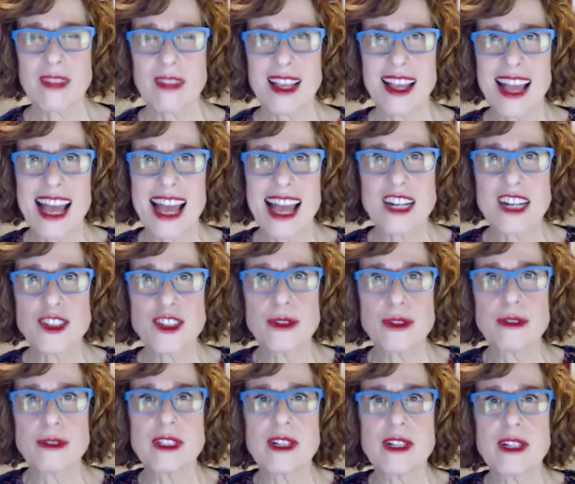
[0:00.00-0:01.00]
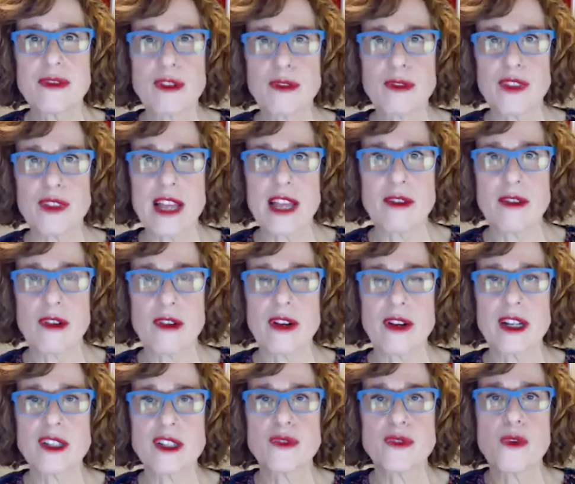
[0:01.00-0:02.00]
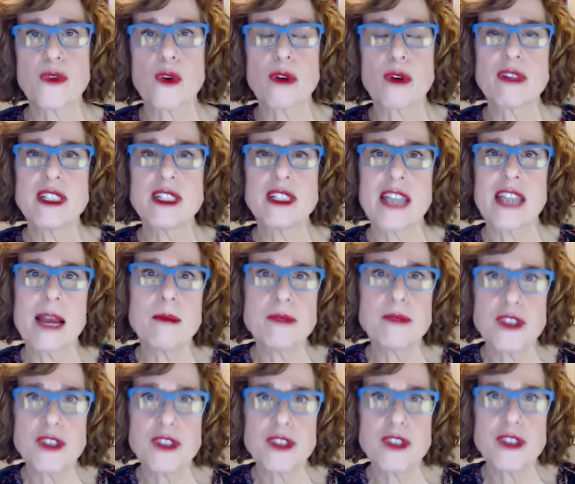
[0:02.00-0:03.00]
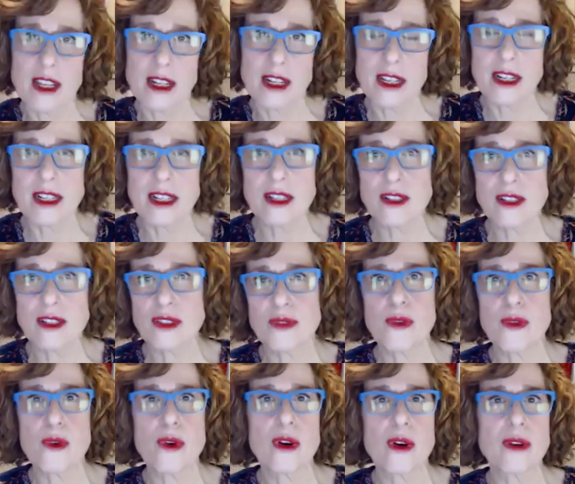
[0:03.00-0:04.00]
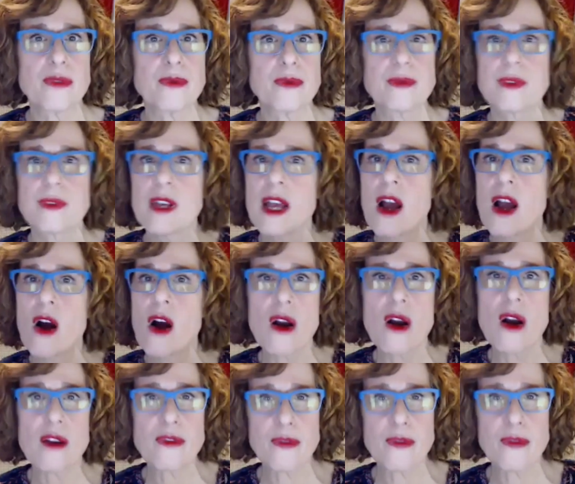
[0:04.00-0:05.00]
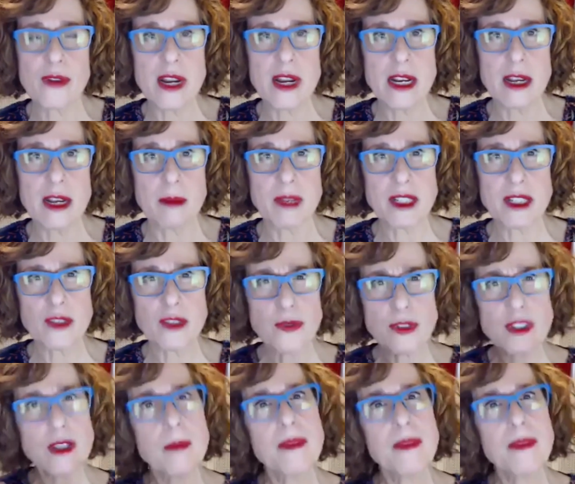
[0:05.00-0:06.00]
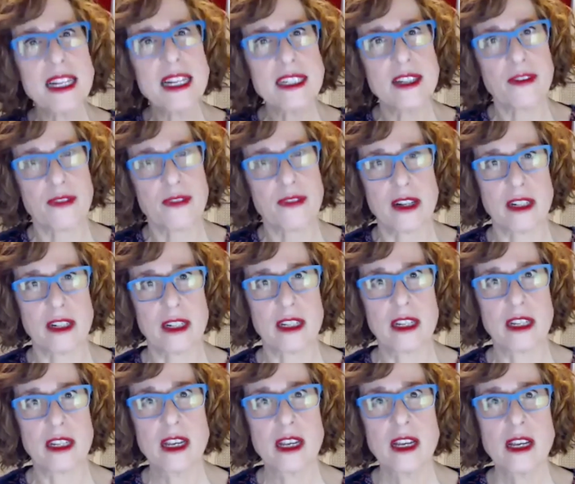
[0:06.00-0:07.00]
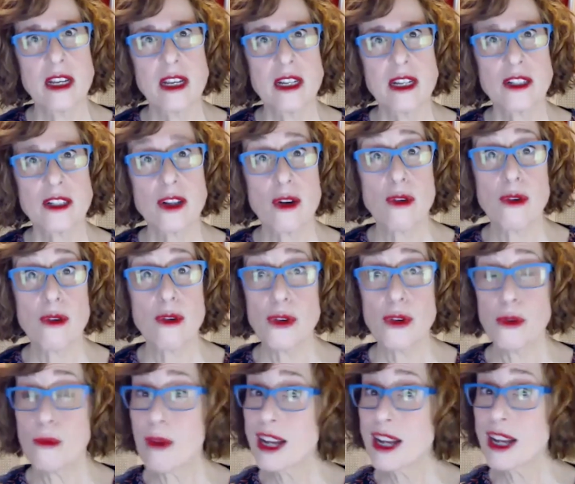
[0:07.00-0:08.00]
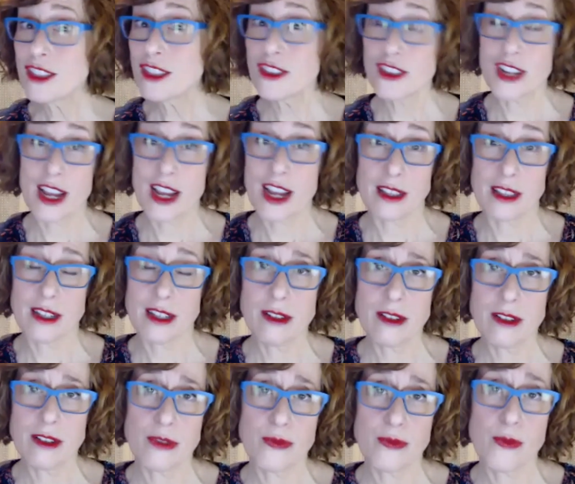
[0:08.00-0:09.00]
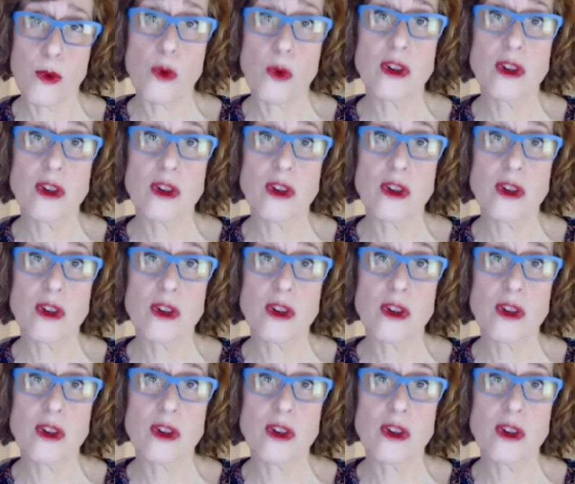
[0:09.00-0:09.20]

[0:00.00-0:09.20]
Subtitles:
attitude, a different flavor. It is for redemption. It is for our freedom. It's for something different. So you might challenge 4